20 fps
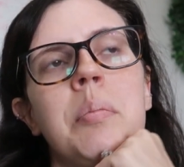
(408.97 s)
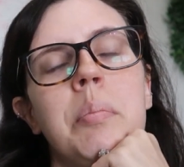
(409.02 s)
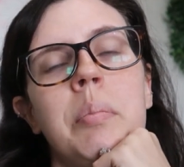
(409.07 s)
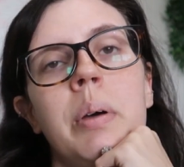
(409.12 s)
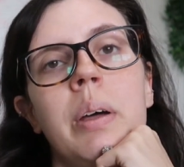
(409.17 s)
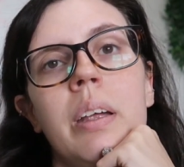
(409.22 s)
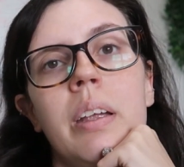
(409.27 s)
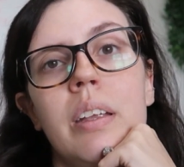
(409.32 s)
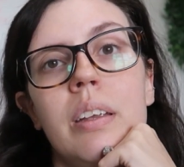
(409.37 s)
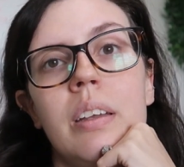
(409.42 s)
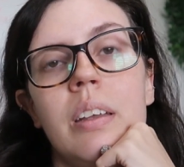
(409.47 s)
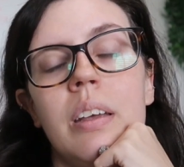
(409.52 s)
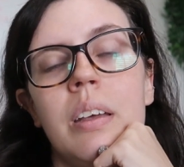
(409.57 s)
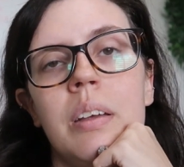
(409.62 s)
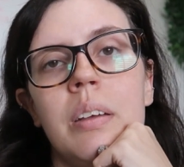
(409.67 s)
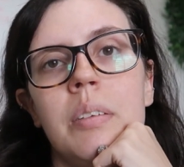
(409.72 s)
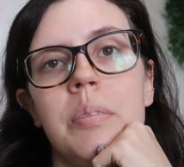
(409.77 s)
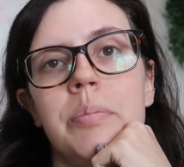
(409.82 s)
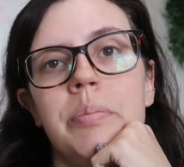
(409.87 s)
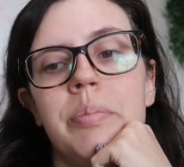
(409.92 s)
But
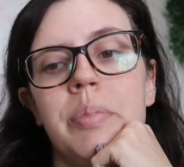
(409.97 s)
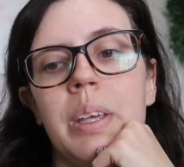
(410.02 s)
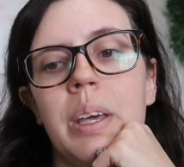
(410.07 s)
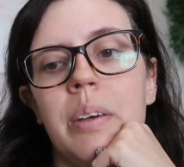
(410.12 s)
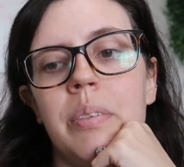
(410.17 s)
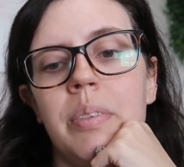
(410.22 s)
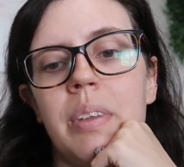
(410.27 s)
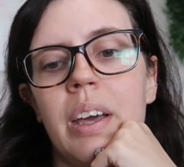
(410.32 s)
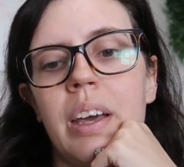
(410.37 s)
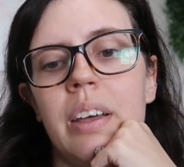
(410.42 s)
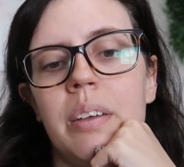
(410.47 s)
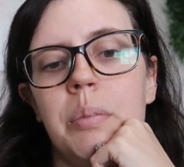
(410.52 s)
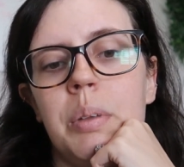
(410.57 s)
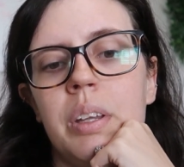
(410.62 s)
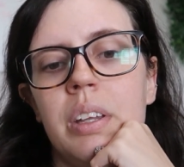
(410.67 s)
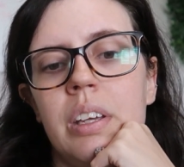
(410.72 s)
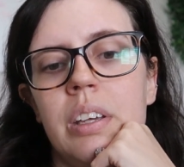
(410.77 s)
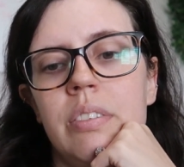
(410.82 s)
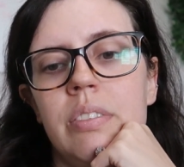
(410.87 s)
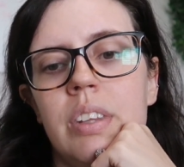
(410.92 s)
um, yeah, I
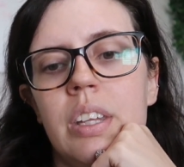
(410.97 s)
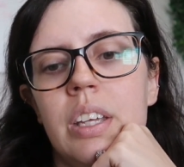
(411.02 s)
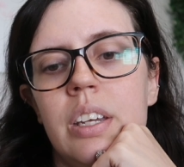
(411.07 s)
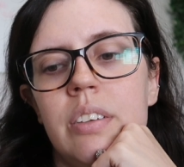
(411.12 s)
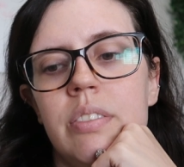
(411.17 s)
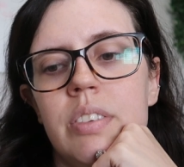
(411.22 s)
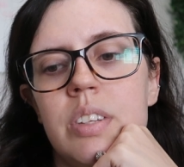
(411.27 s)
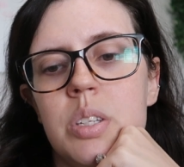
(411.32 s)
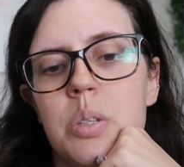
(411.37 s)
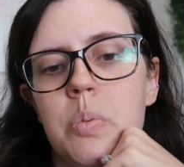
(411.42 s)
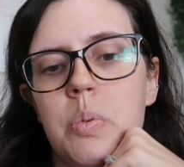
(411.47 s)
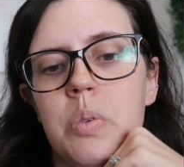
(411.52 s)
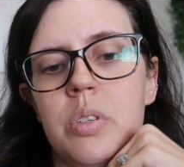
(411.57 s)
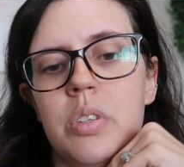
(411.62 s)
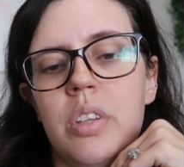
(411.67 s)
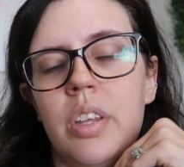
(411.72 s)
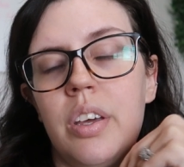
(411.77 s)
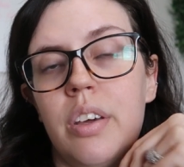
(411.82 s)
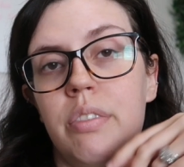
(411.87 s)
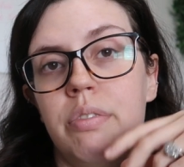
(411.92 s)
believe that if this
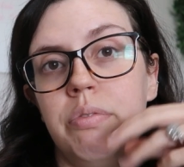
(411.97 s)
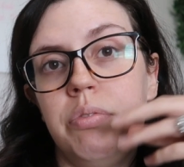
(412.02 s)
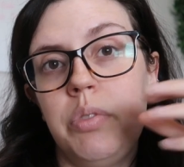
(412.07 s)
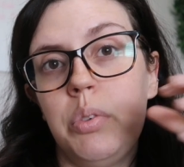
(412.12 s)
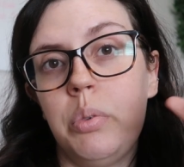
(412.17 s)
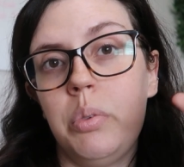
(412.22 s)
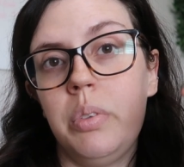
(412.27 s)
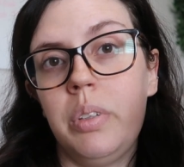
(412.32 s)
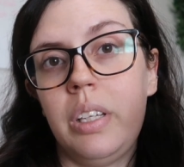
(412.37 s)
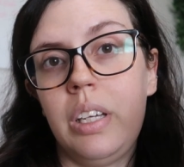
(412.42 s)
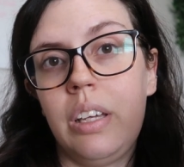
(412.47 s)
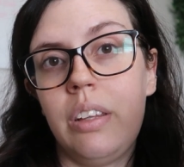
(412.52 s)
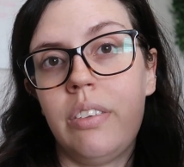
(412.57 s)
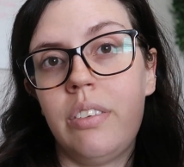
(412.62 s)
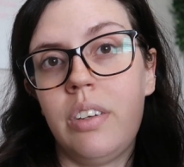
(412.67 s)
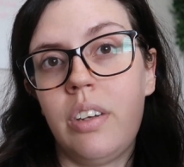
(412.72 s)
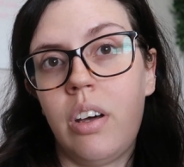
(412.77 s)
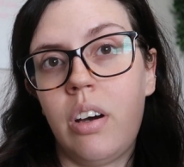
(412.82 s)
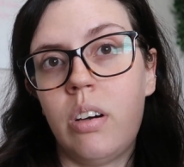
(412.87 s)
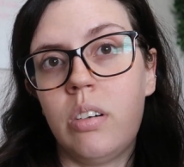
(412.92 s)
was like a
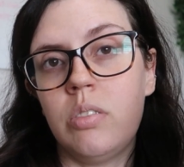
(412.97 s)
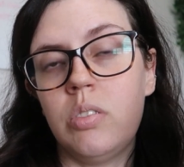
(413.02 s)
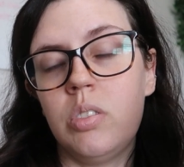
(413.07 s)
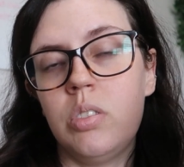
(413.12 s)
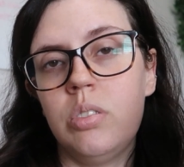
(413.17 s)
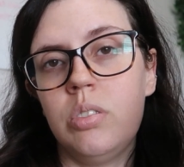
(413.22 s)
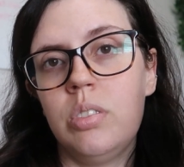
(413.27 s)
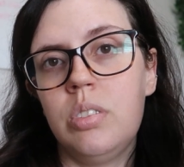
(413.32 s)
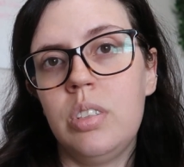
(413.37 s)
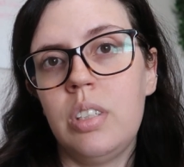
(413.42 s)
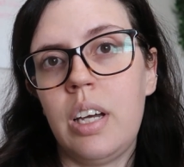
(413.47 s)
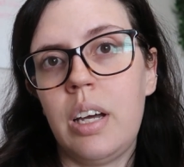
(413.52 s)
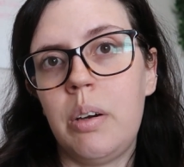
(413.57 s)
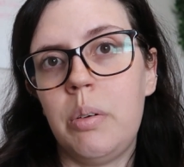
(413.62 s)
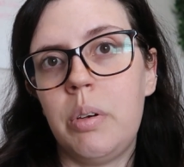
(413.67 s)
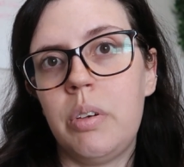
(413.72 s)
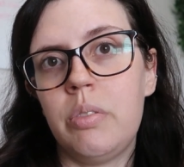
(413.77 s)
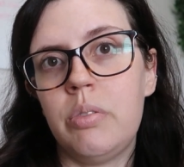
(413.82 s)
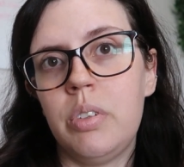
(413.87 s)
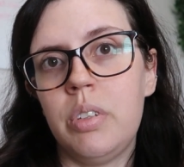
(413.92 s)
full-length novel, I
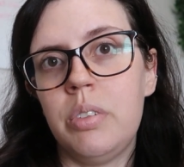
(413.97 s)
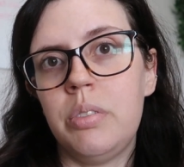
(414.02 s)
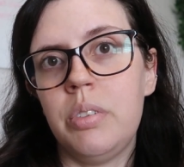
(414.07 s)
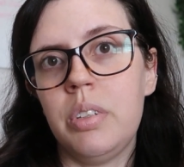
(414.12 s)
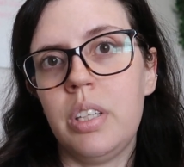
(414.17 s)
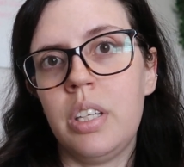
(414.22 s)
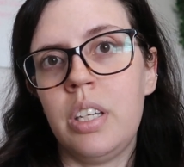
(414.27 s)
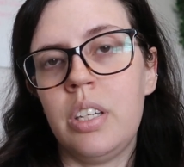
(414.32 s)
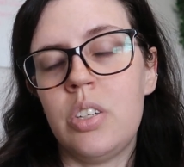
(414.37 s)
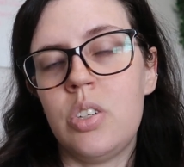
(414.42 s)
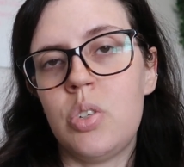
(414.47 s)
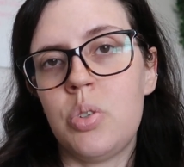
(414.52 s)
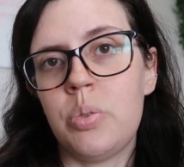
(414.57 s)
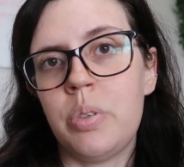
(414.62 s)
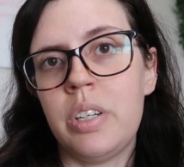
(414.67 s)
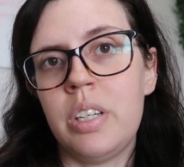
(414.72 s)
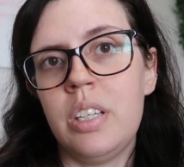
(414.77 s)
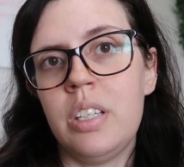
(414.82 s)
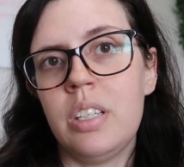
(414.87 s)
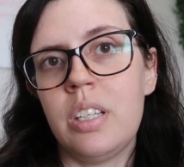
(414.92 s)
would have really, really
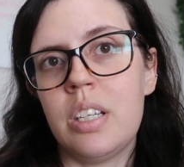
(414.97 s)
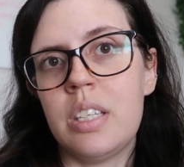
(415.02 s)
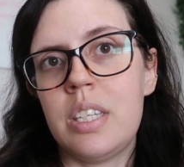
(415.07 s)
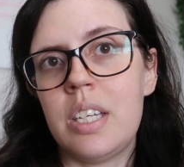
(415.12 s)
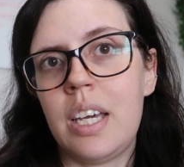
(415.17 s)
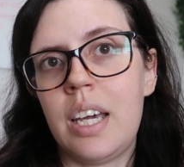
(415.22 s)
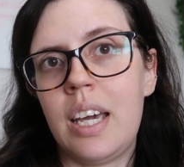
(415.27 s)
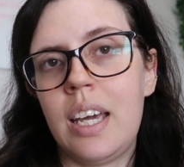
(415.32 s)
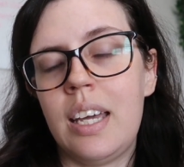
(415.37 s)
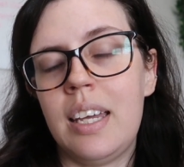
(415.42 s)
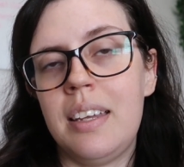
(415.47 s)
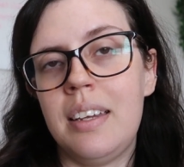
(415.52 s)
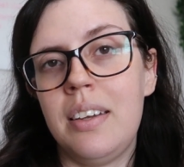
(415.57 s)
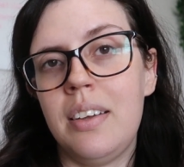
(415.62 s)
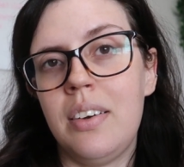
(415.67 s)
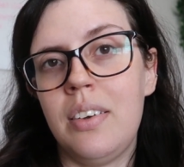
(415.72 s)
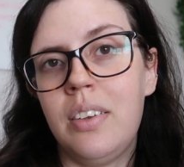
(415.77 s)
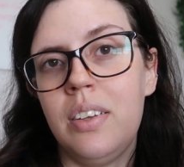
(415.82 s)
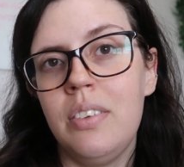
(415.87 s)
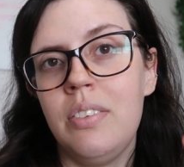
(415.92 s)
enjoyed it because it
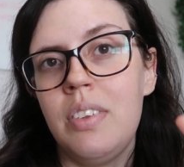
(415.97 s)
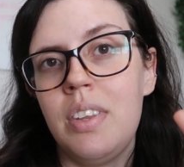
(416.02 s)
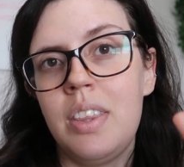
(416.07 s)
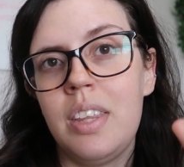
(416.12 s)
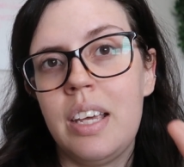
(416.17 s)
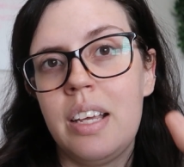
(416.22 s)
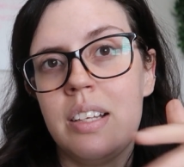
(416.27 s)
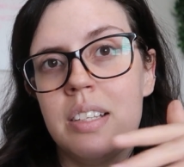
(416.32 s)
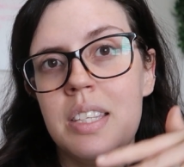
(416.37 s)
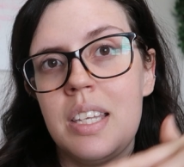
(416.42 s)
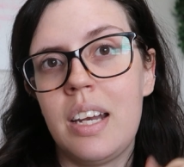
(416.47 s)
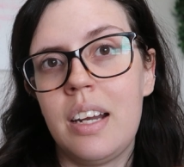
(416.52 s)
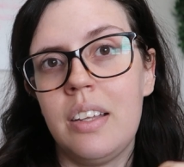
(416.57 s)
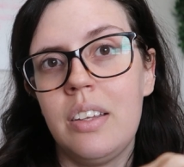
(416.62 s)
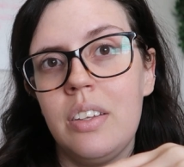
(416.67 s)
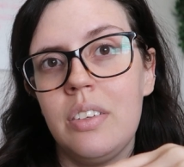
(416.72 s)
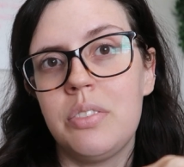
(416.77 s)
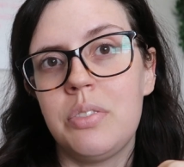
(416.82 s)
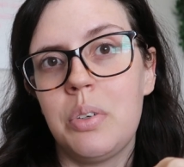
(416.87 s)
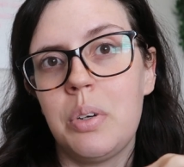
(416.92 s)
had all of the things that I
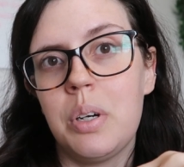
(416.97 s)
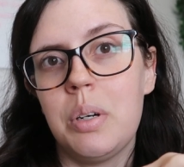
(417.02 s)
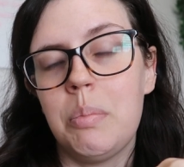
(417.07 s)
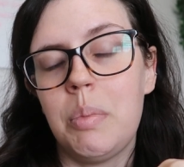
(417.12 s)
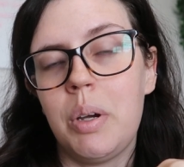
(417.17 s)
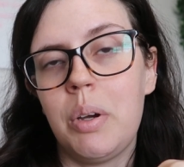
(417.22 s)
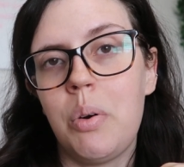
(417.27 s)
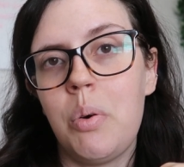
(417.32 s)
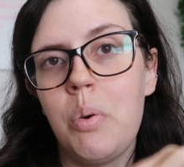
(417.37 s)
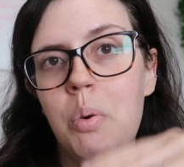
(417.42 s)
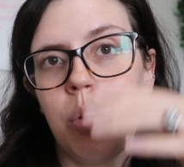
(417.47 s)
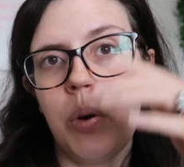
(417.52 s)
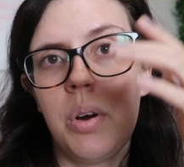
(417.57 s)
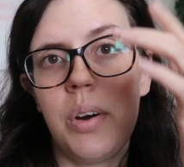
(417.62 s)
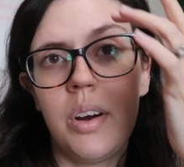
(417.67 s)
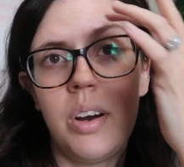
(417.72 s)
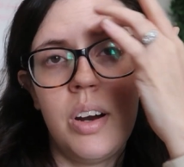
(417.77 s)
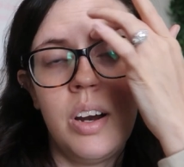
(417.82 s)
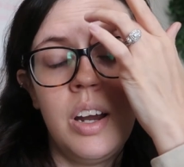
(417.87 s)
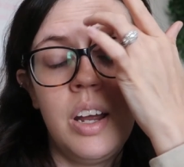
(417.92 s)
look for in my
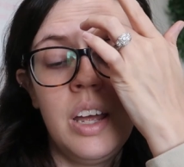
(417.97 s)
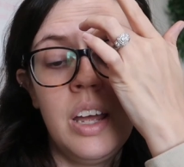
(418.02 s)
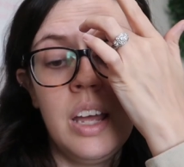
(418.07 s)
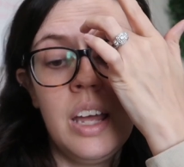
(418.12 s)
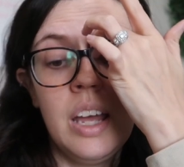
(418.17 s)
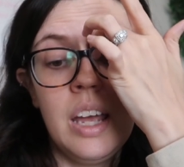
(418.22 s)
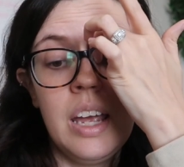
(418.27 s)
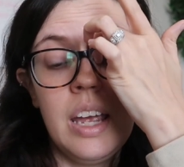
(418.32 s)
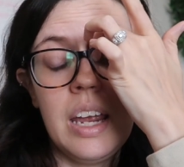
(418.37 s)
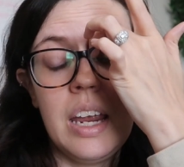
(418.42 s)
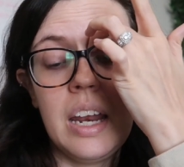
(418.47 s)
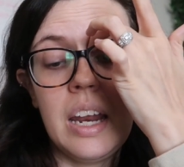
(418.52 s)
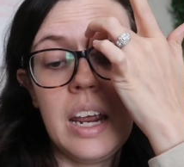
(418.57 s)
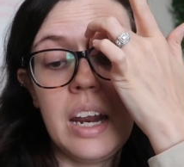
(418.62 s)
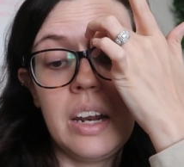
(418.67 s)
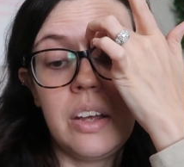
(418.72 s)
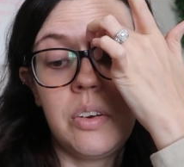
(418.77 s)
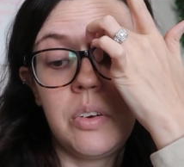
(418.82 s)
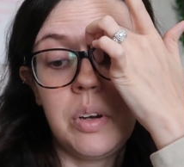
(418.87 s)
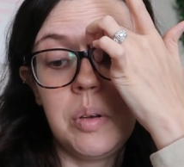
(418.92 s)
horror. It
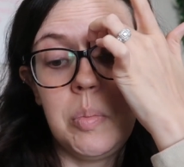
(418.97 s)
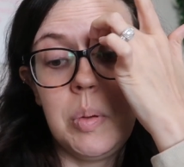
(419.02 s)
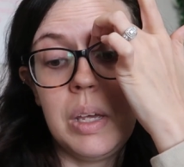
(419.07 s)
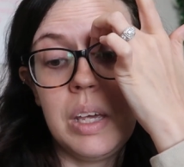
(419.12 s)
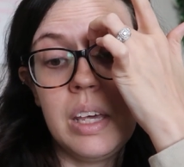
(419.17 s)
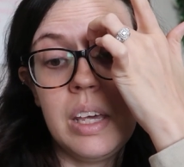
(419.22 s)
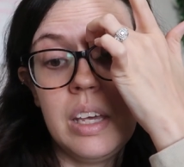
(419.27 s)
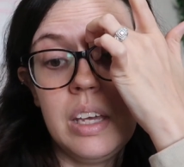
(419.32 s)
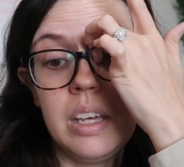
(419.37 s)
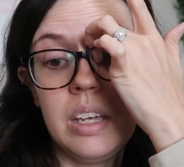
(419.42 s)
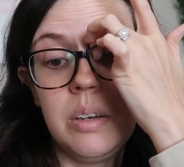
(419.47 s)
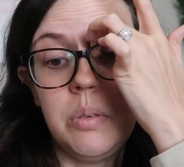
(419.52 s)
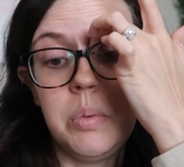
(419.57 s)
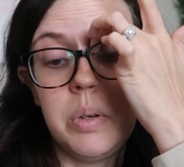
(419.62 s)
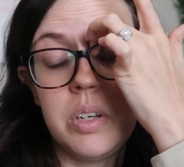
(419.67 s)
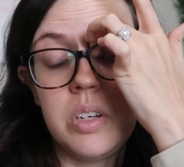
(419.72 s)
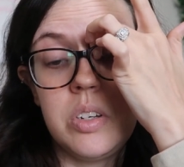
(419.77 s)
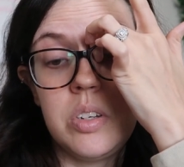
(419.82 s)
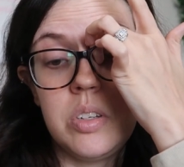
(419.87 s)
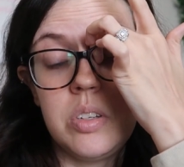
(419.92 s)
had a creepy kid,
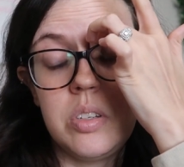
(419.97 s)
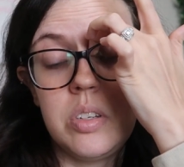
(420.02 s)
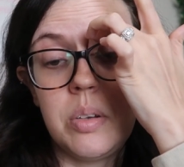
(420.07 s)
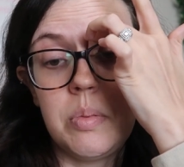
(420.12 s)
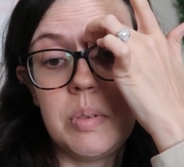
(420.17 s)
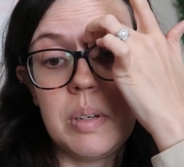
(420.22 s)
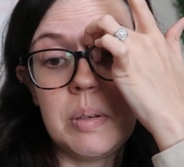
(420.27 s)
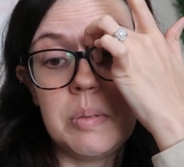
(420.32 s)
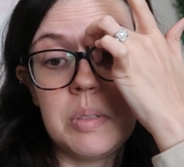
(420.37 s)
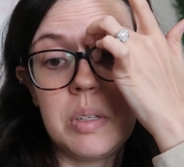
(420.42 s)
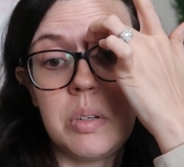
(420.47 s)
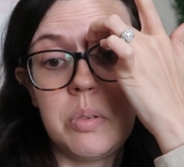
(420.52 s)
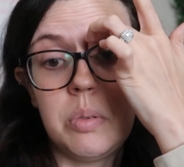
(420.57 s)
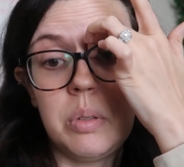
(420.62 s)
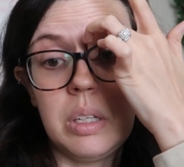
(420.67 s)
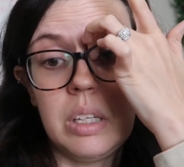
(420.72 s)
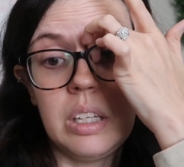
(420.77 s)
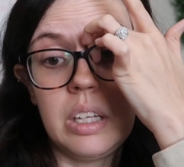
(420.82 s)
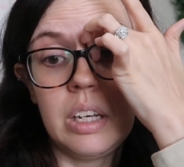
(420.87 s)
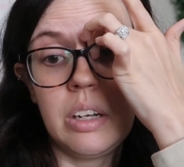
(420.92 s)
which sometimes I don't
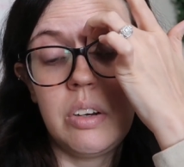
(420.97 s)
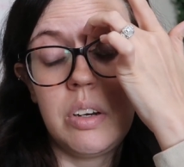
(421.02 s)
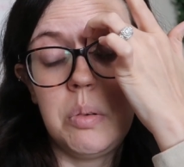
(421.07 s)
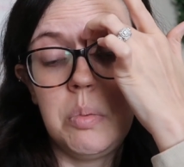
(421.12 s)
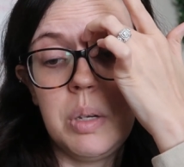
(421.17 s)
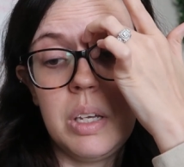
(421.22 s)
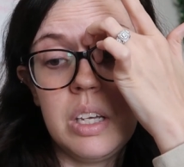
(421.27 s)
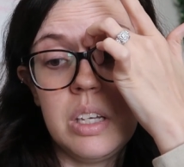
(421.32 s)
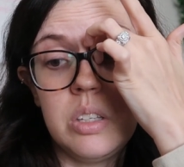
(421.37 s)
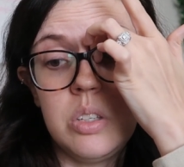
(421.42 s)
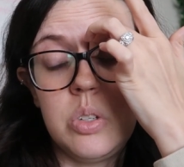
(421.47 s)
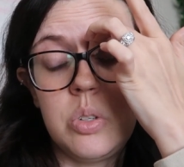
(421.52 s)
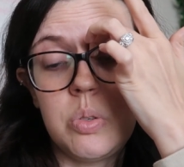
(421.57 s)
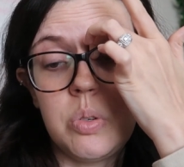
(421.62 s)
really like creepy kid